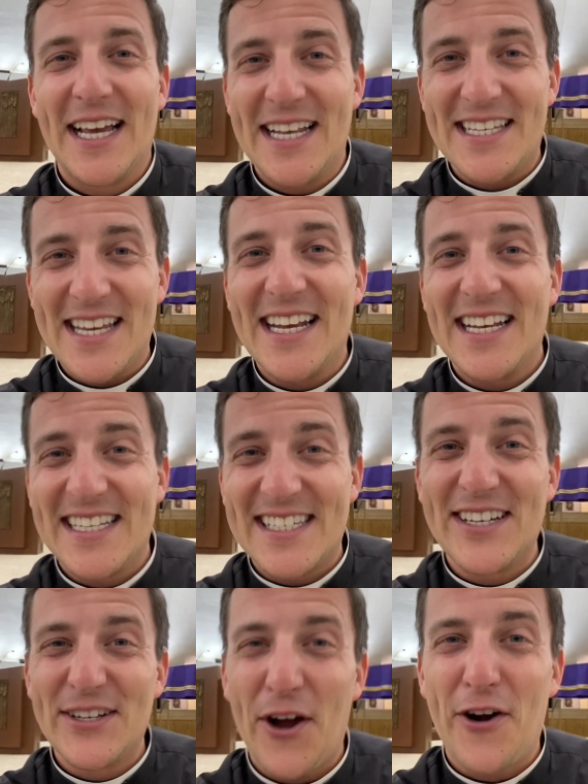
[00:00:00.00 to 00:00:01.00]
and it's
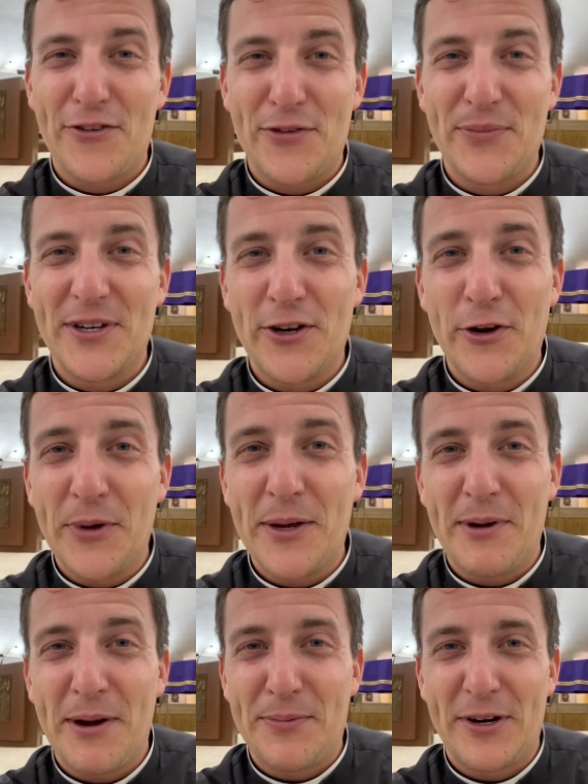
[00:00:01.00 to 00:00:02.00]
still hard for me to obey
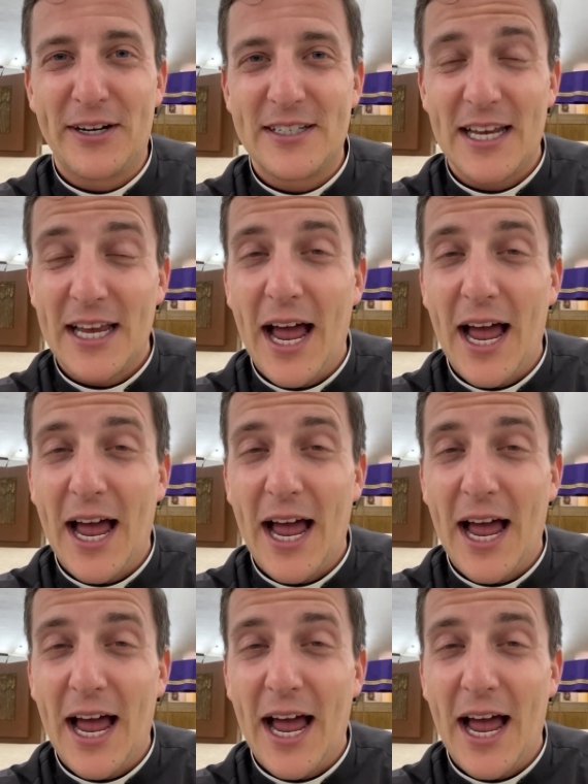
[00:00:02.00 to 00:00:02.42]
my parents.